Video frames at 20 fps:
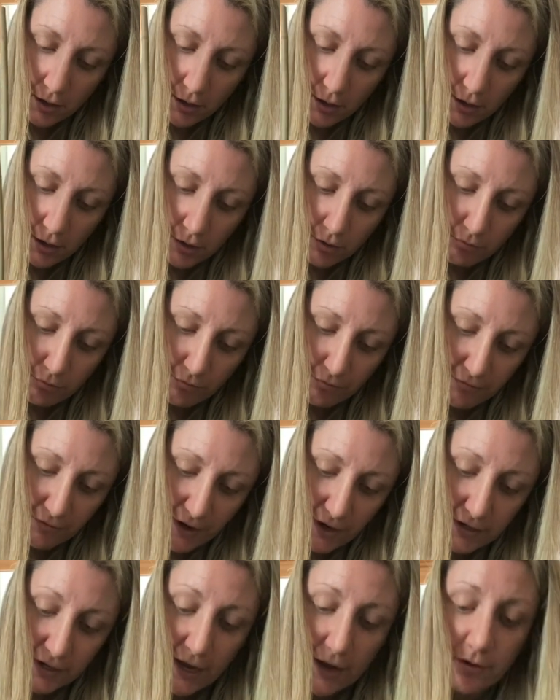You will
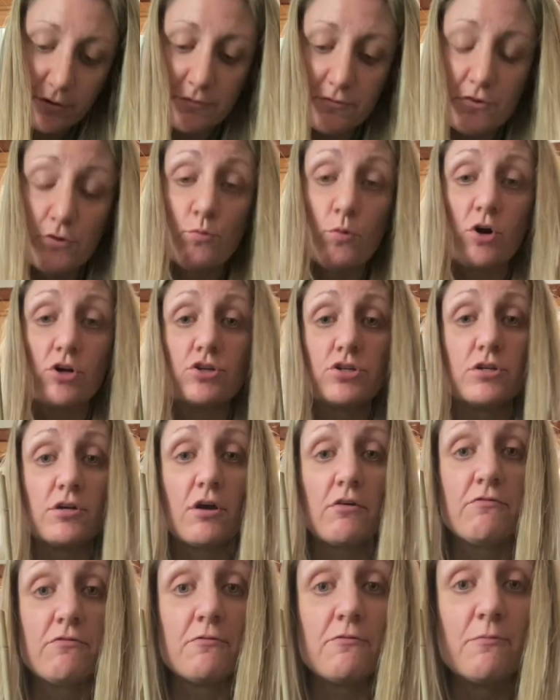find out if you watch
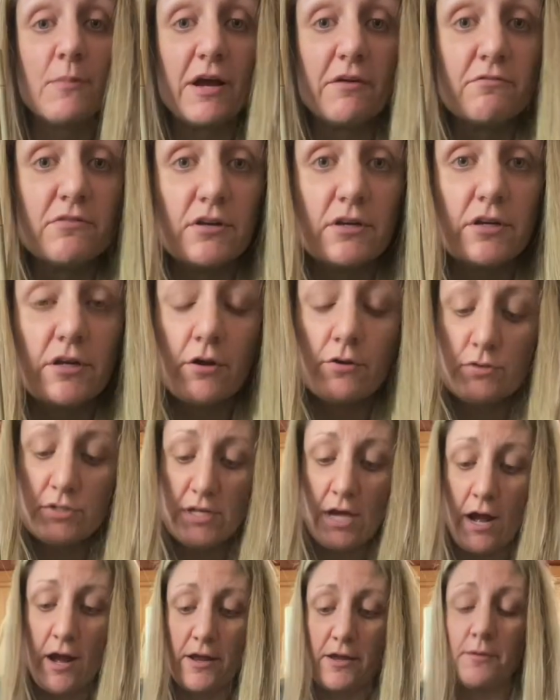enough of my
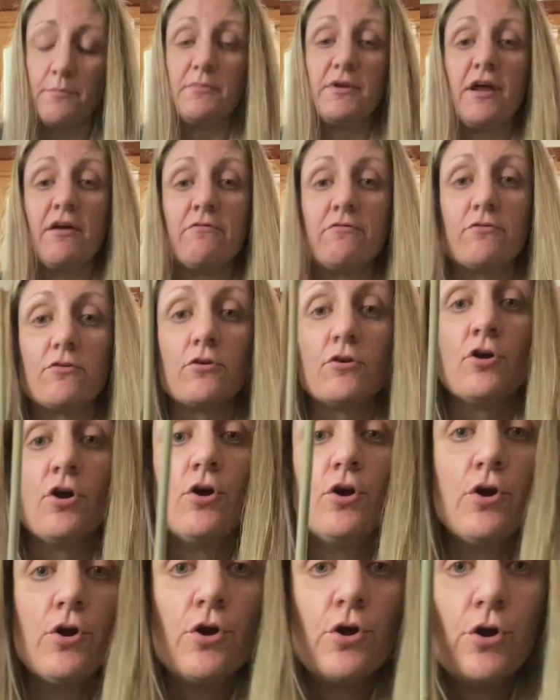videos, I am never
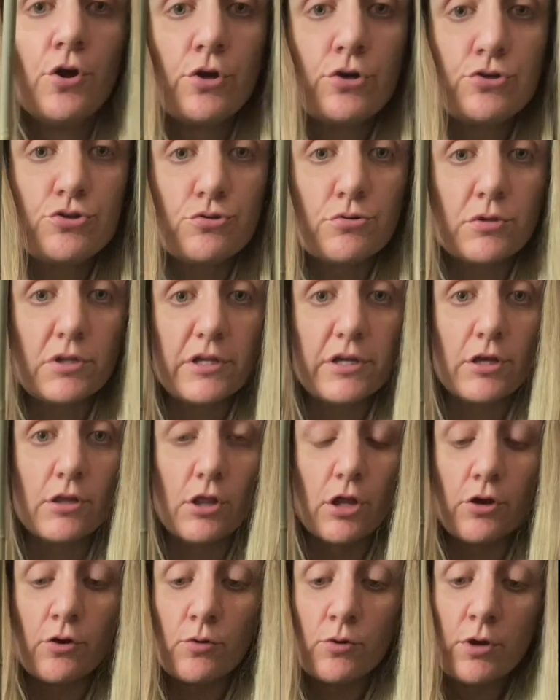truly
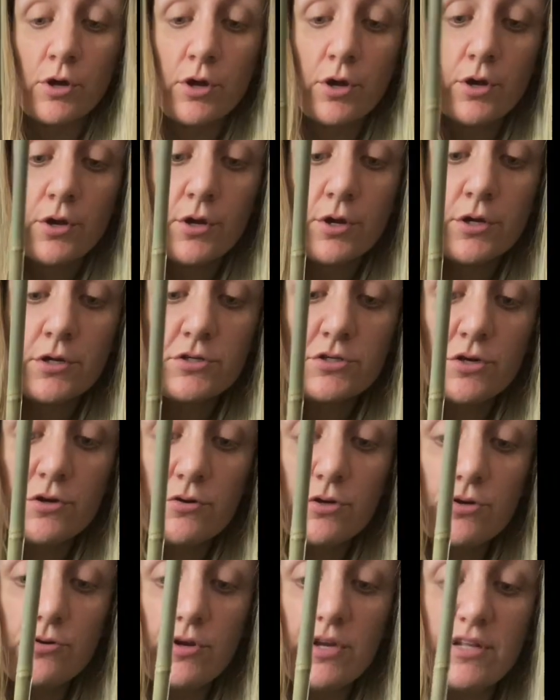alone. So
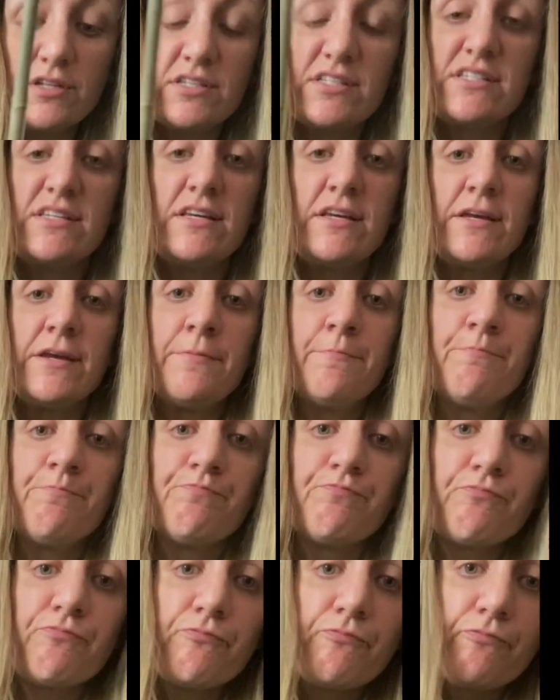you can see
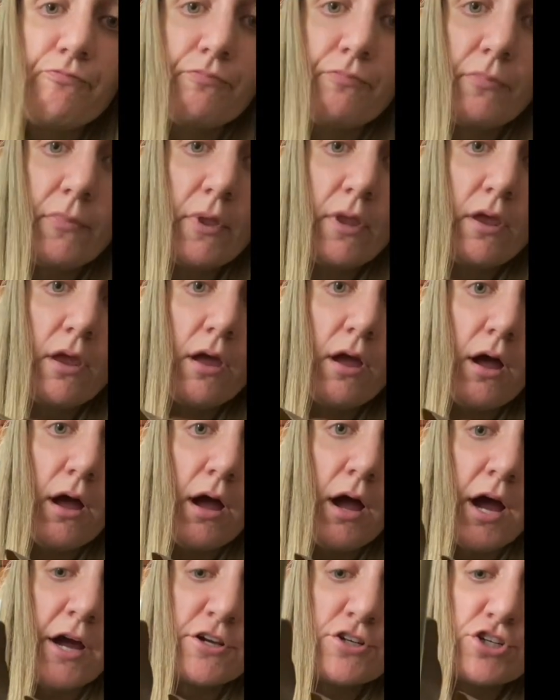
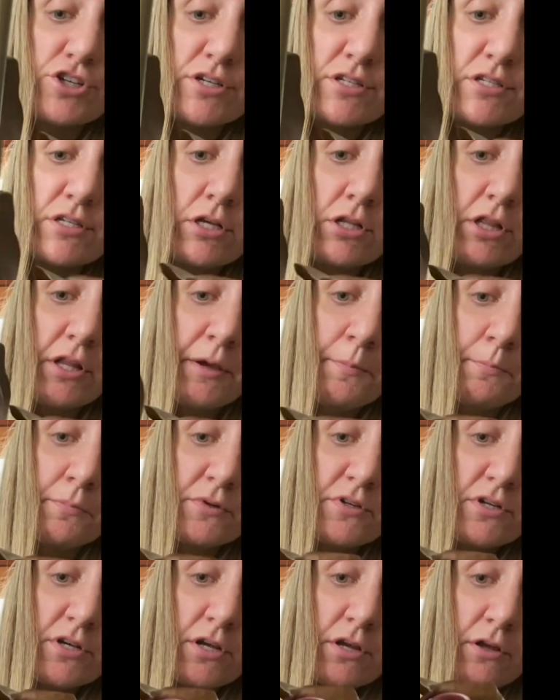I just
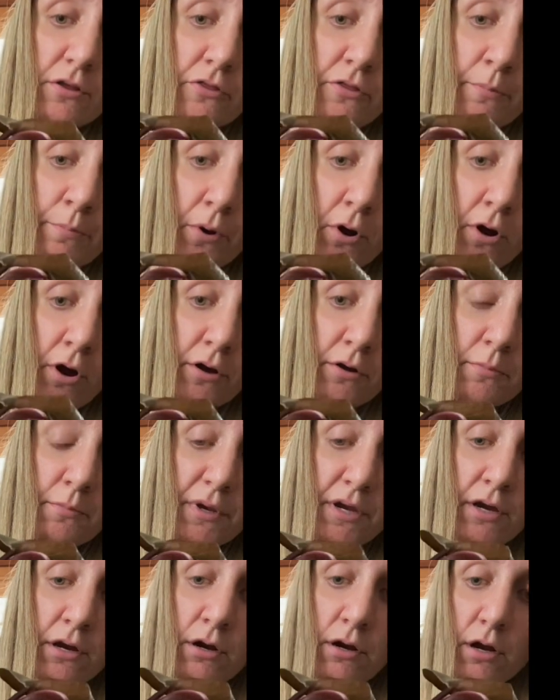clipped the bottom
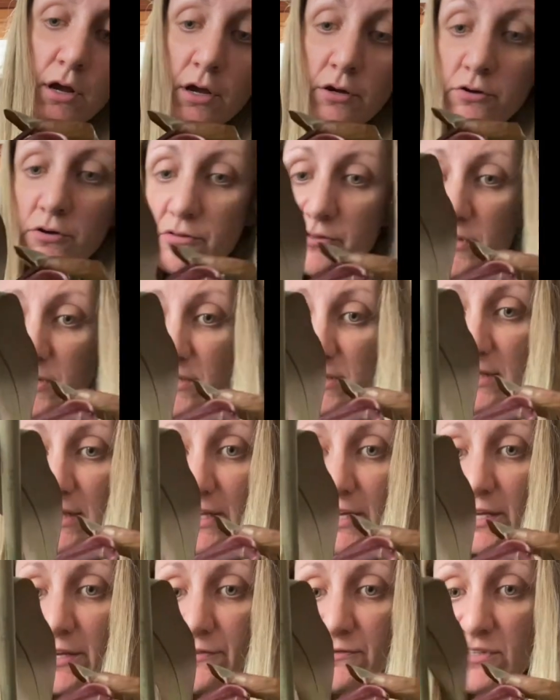here under these
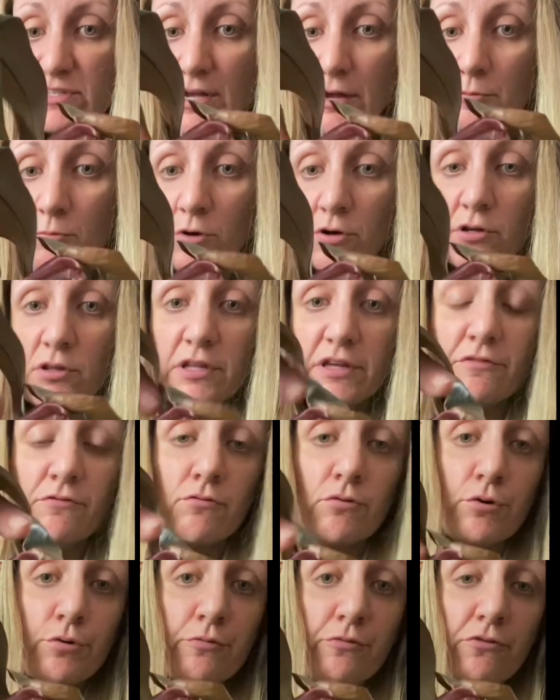leaves. I want to leave
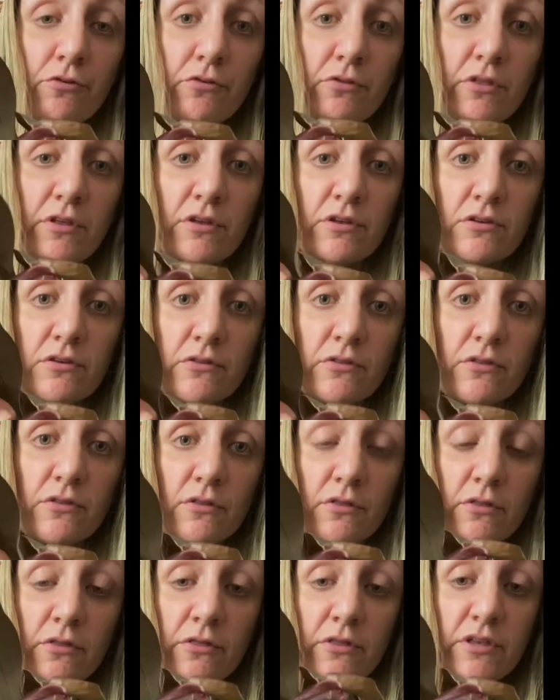room for these
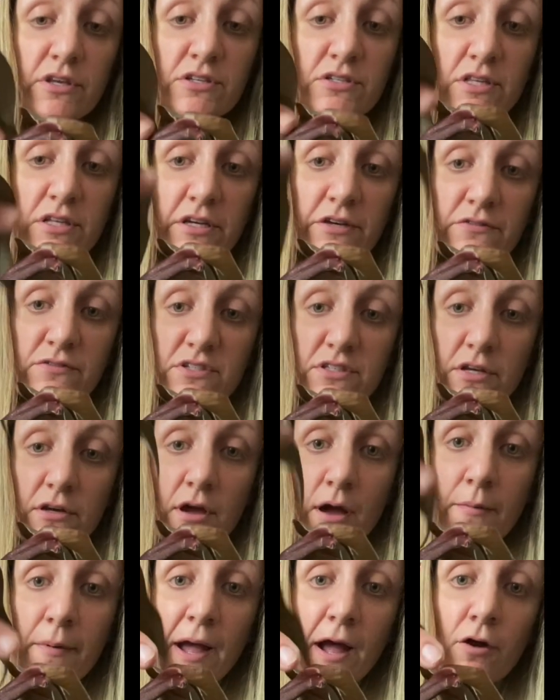leaves to
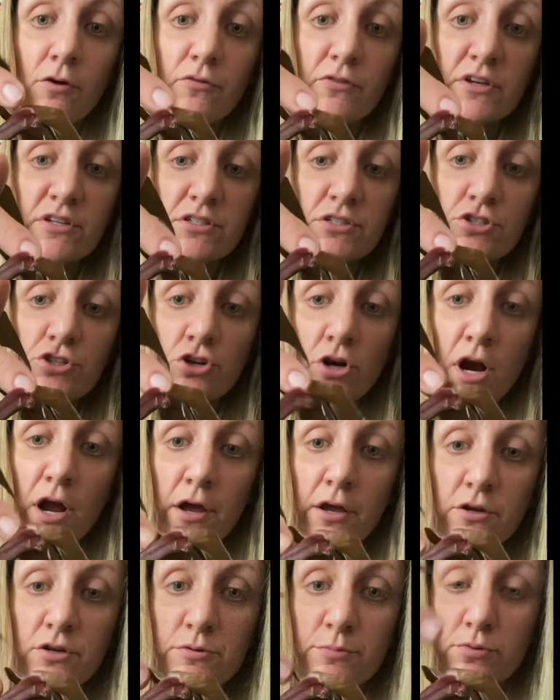come out. This is
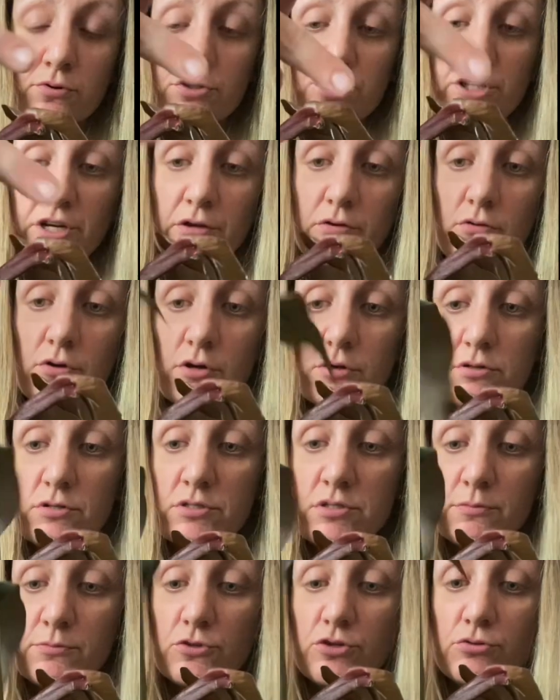trying to push out
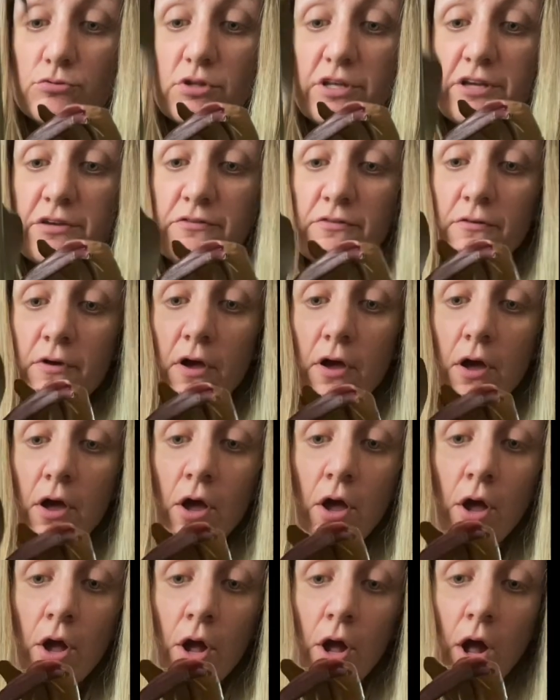some new leaf.
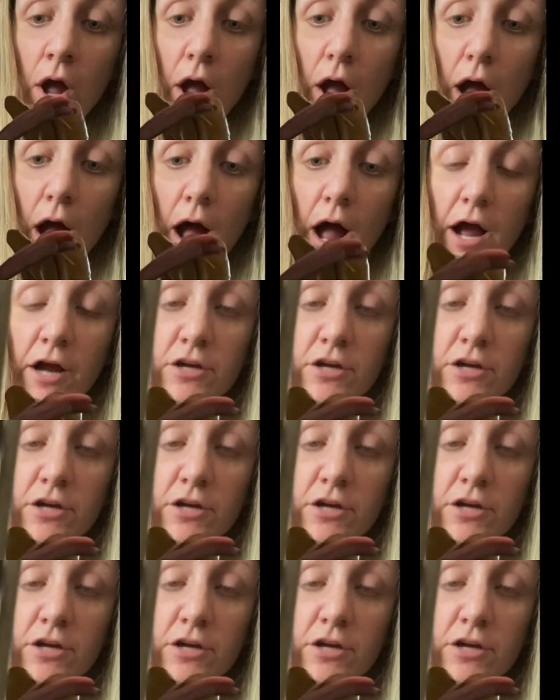I